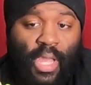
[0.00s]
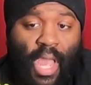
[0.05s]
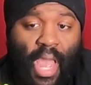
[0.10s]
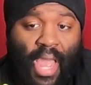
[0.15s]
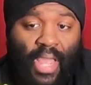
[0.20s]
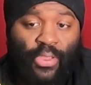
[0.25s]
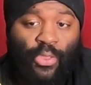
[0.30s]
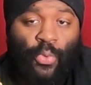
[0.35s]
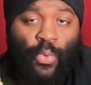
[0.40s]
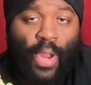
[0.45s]

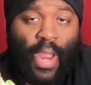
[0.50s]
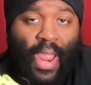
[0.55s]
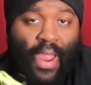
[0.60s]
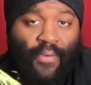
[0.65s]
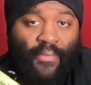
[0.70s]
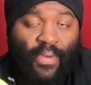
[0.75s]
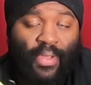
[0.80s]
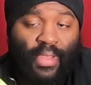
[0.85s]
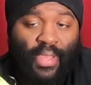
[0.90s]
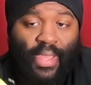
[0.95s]
I threw
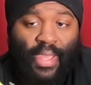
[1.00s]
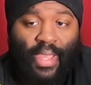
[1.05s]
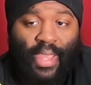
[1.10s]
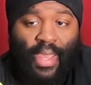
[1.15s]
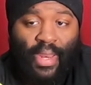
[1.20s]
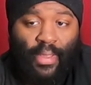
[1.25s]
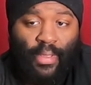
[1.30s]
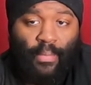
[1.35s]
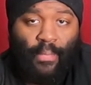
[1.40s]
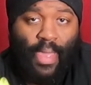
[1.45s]
everything
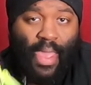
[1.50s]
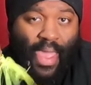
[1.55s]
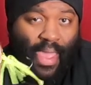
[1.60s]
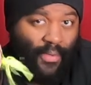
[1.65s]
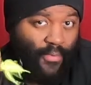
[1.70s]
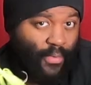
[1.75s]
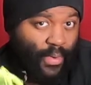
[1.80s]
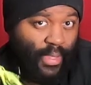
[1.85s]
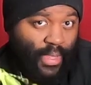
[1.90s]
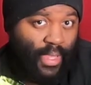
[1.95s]
at him,
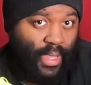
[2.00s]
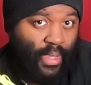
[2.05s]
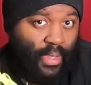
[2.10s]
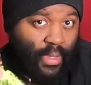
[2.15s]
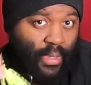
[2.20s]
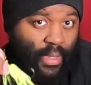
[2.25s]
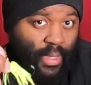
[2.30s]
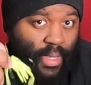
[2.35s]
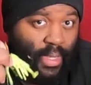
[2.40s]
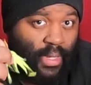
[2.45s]
everything,
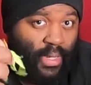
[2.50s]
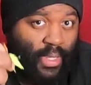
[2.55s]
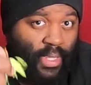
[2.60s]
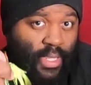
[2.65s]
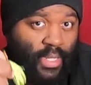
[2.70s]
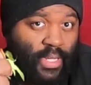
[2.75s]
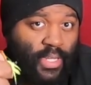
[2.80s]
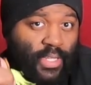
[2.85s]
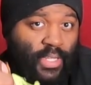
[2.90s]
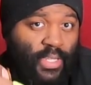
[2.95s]
in the
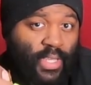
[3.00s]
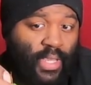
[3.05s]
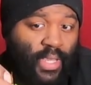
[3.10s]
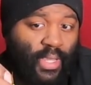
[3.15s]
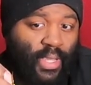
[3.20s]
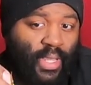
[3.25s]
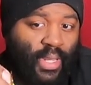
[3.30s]
kitchen sink.